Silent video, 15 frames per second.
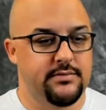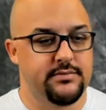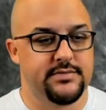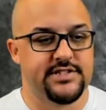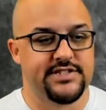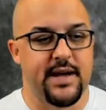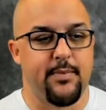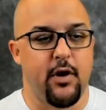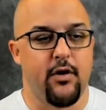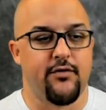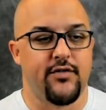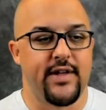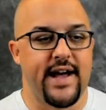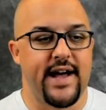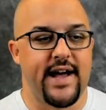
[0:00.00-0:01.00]
skip
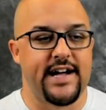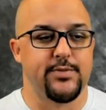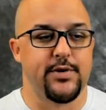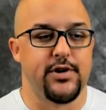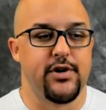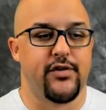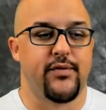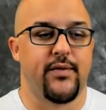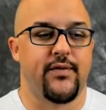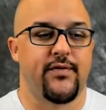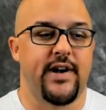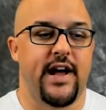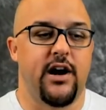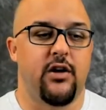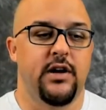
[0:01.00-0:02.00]
over the attributes for
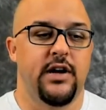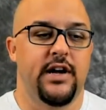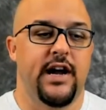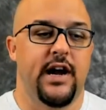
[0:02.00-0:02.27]
now,